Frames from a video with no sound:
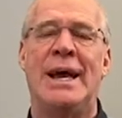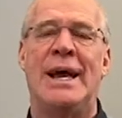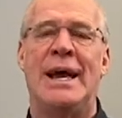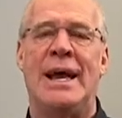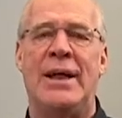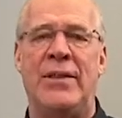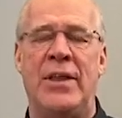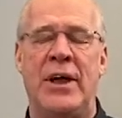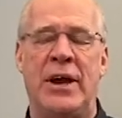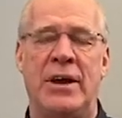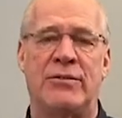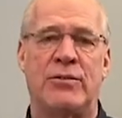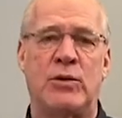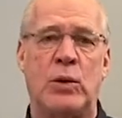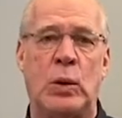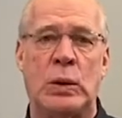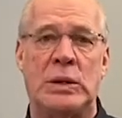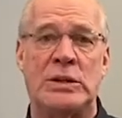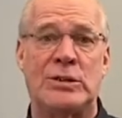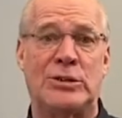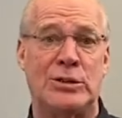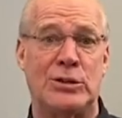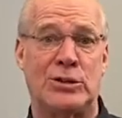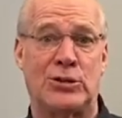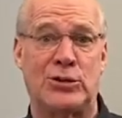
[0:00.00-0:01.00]
And then, of
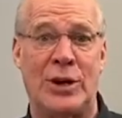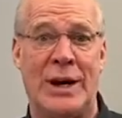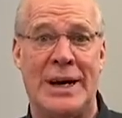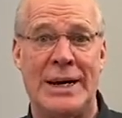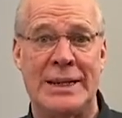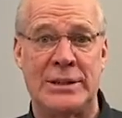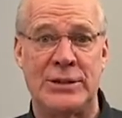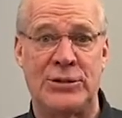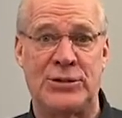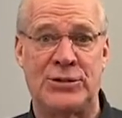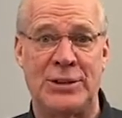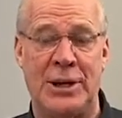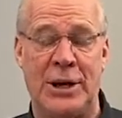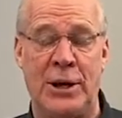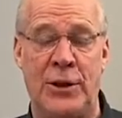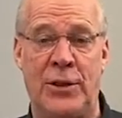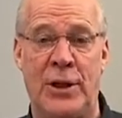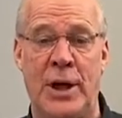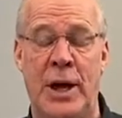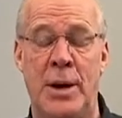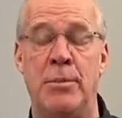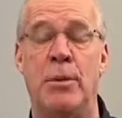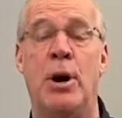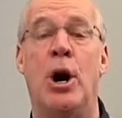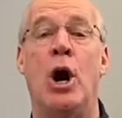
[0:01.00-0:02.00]
course, you're trying to sell
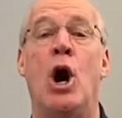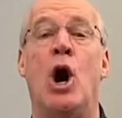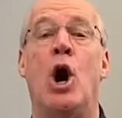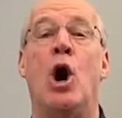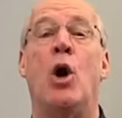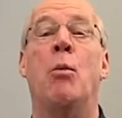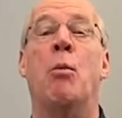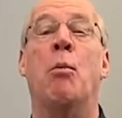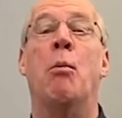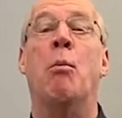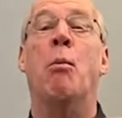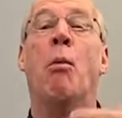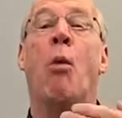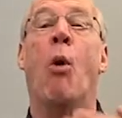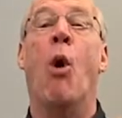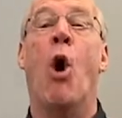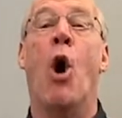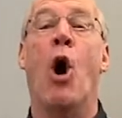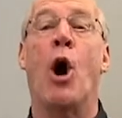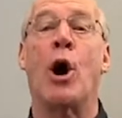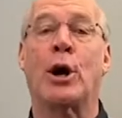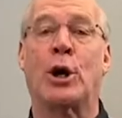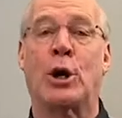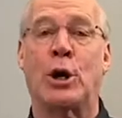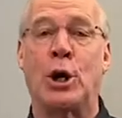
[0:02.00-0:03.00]
them
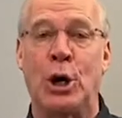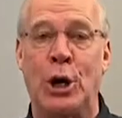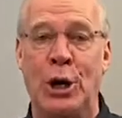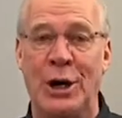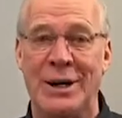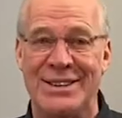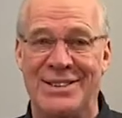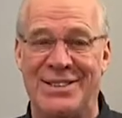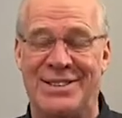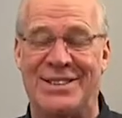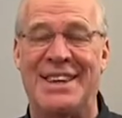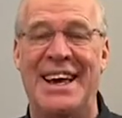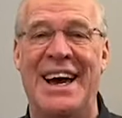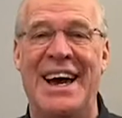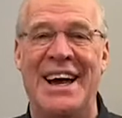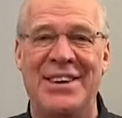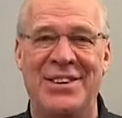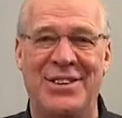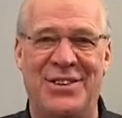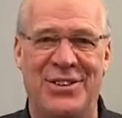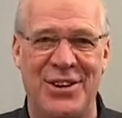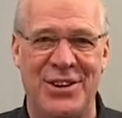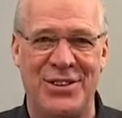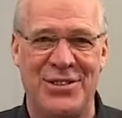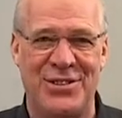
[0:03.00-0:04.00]
more goods than
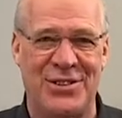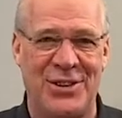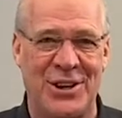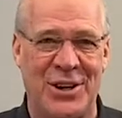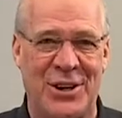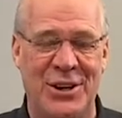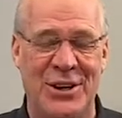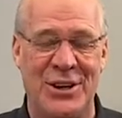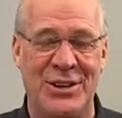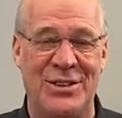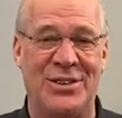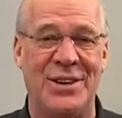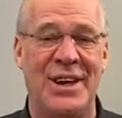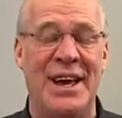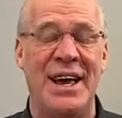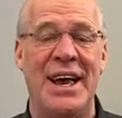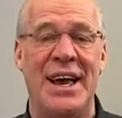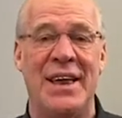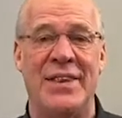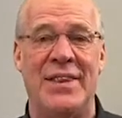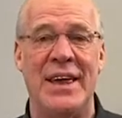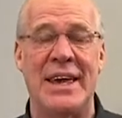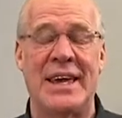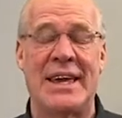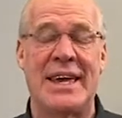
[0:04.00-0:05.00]
just the goods
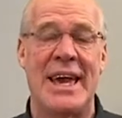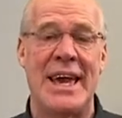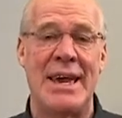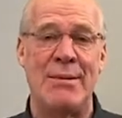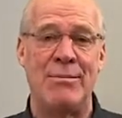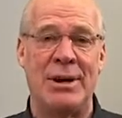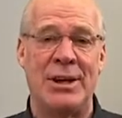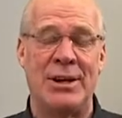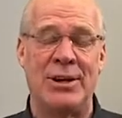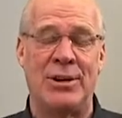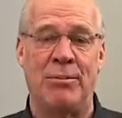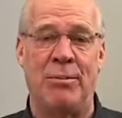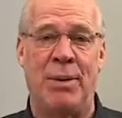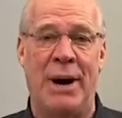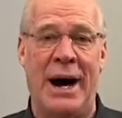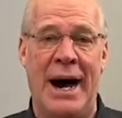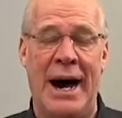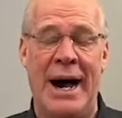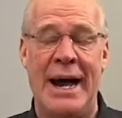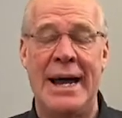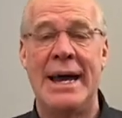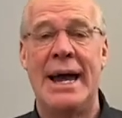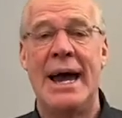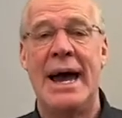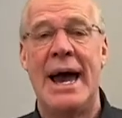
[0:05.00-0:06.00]
they came in to
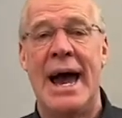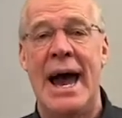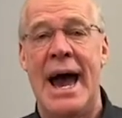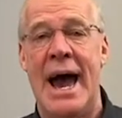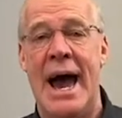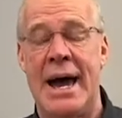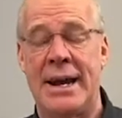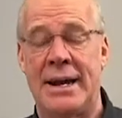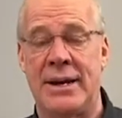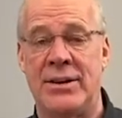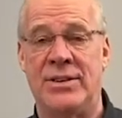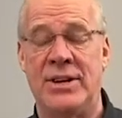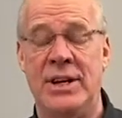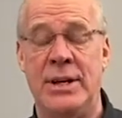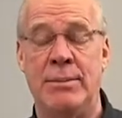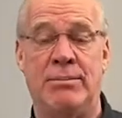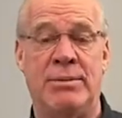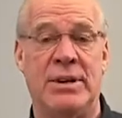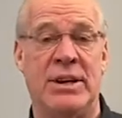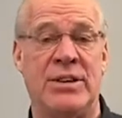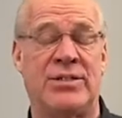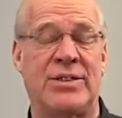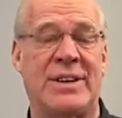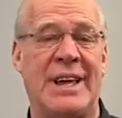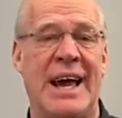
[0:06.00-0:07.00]
buy at a deep
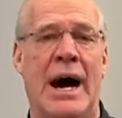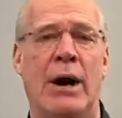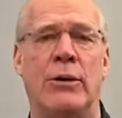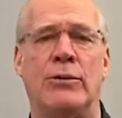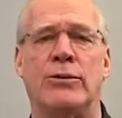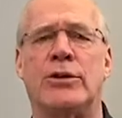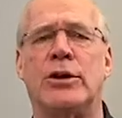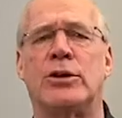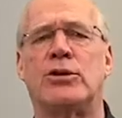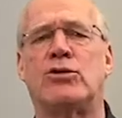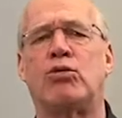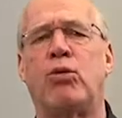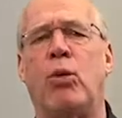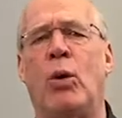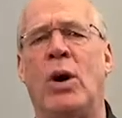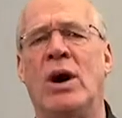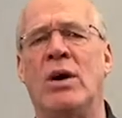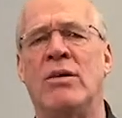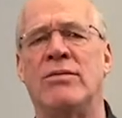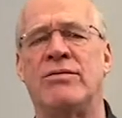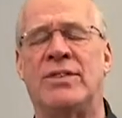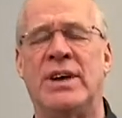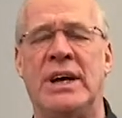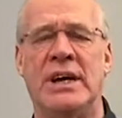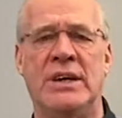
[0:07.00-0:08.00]
discount. The
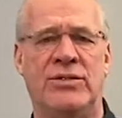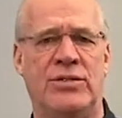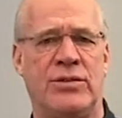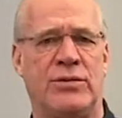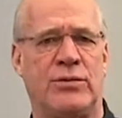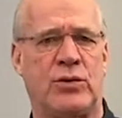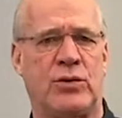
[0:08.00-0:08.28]
twelve Days of